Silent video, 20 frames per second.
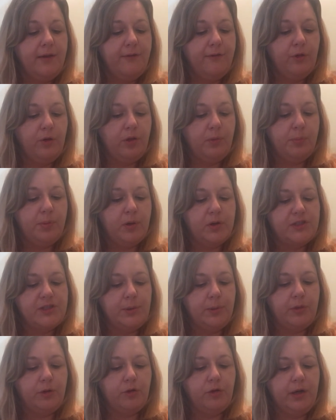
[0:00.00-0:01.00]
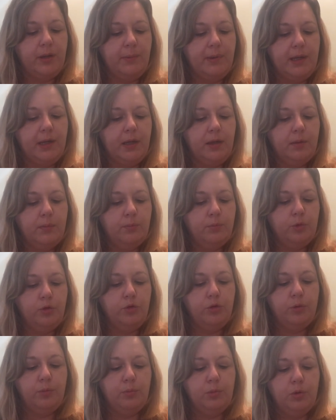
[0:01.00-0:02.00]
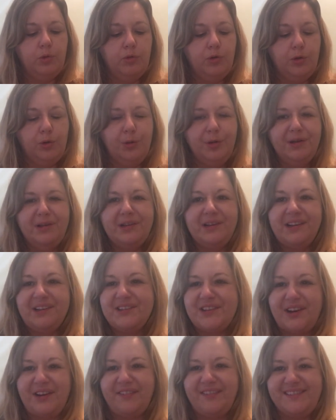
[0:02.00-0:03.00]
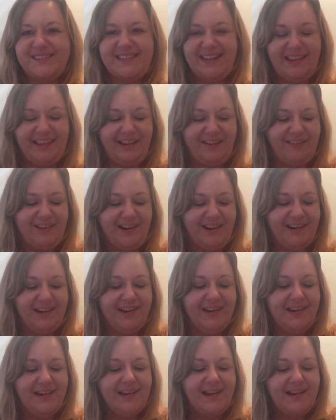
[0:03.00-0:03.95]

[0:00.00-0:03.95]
for the body with creamy muru muru. I don't know if I'm saying that right.